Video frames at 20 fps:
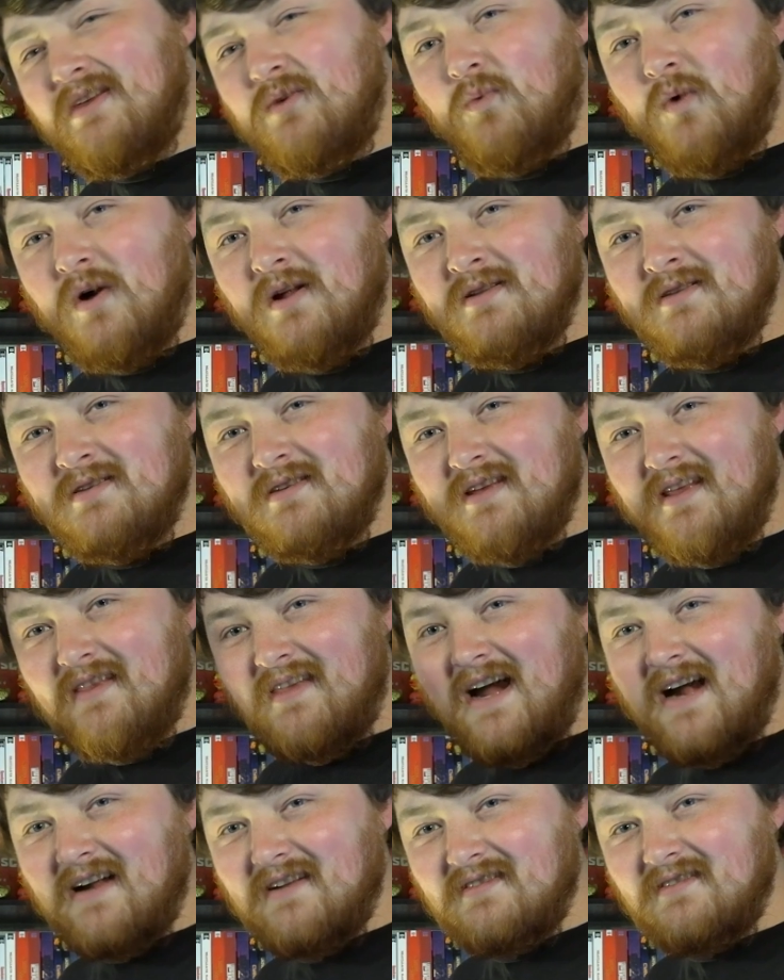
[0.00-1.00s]
ones
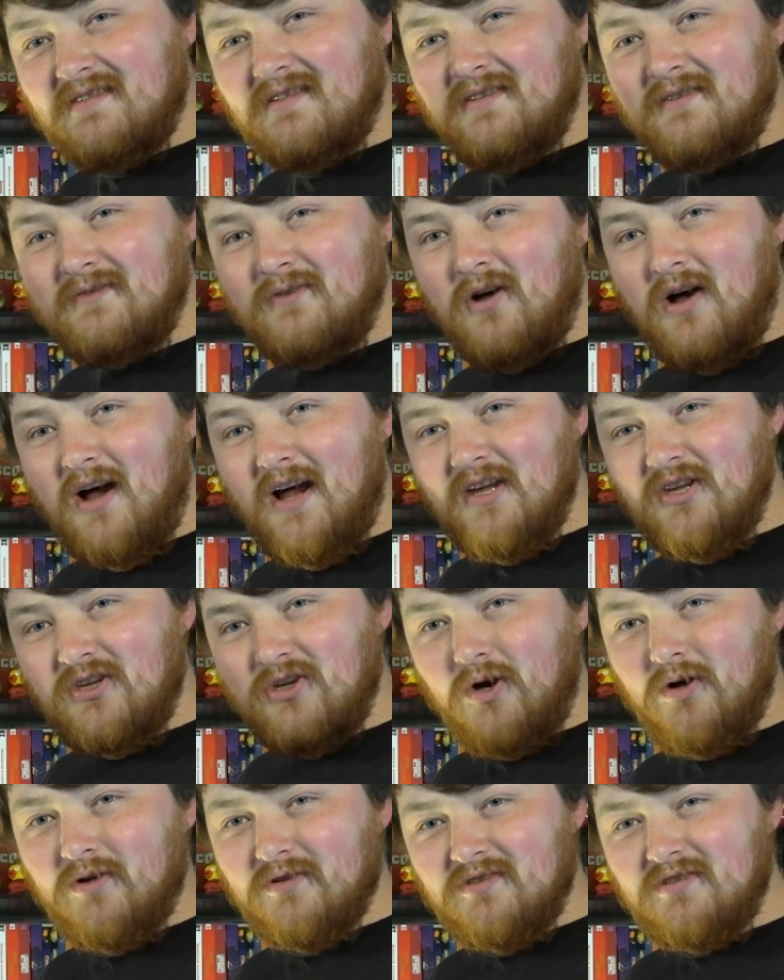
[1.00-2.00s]
that I
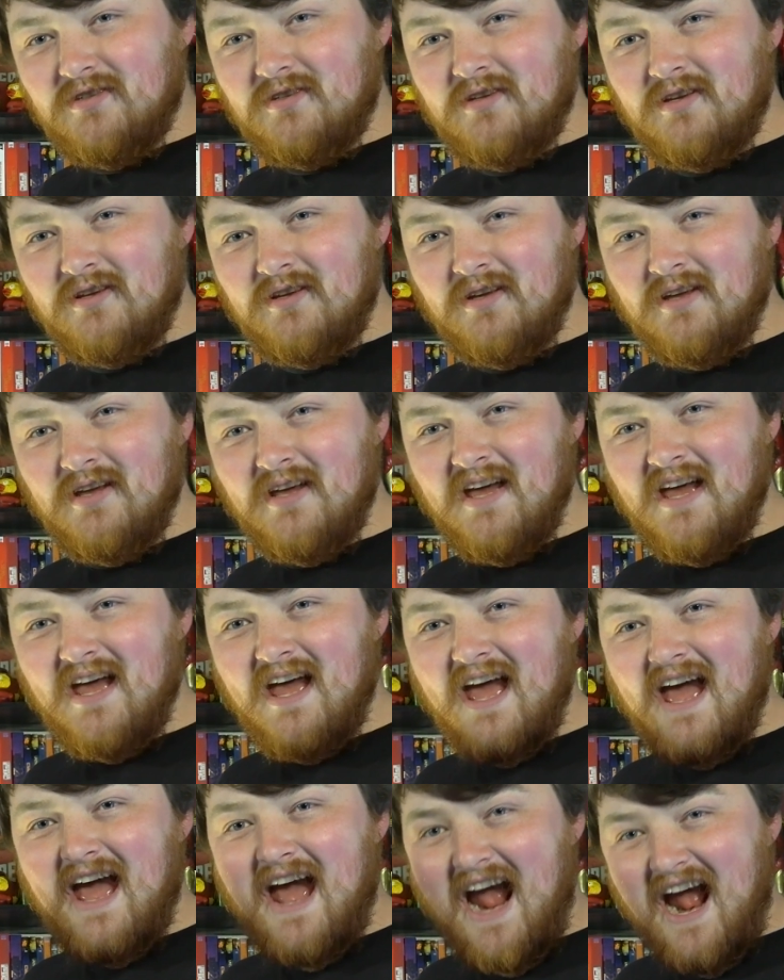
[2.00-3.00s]
got
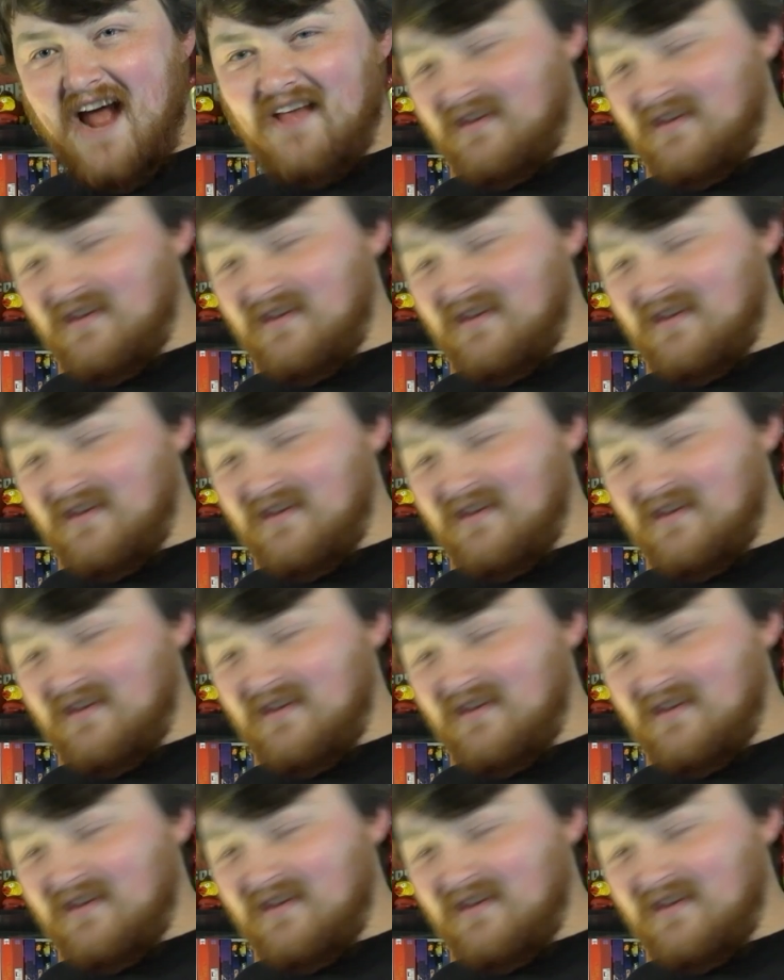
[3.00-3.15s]
at